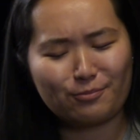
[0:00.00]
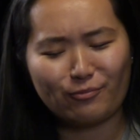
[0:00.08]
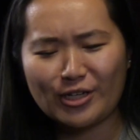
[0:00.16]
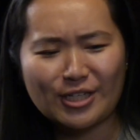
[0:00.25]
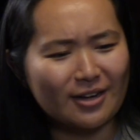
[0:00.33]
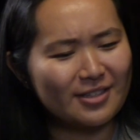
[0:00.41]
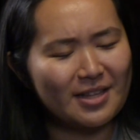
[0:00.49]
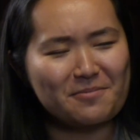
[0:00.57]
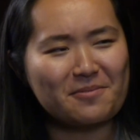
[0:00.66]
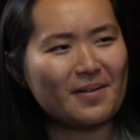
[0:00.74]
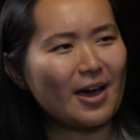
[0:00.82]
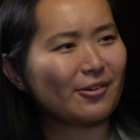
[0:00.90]
reached out to
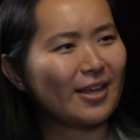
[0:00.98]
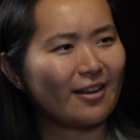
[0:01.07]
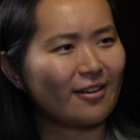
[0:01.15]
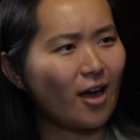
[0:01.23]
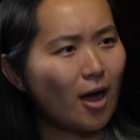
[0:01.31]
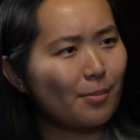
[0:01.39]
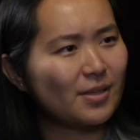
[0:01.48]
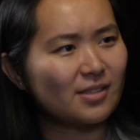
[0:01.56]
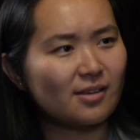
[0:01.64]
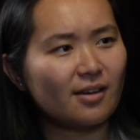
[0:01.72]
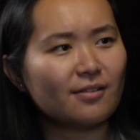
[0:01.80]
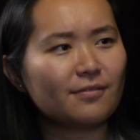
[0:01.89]
them about getting
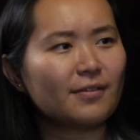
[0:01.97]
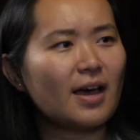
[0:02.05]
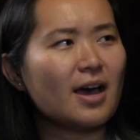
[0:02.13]
copies of.